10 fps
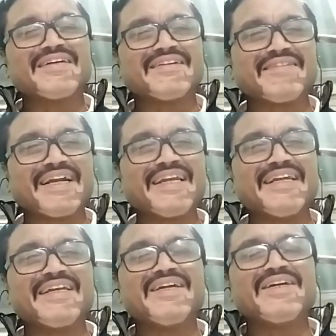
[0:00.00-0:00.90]

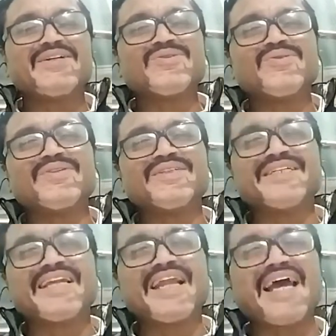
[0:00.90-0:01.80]
ready to
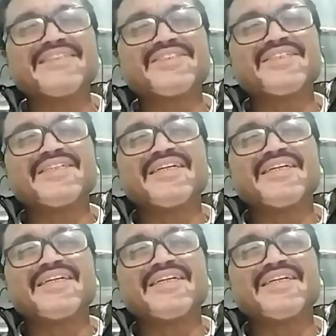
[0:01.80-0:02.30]
realize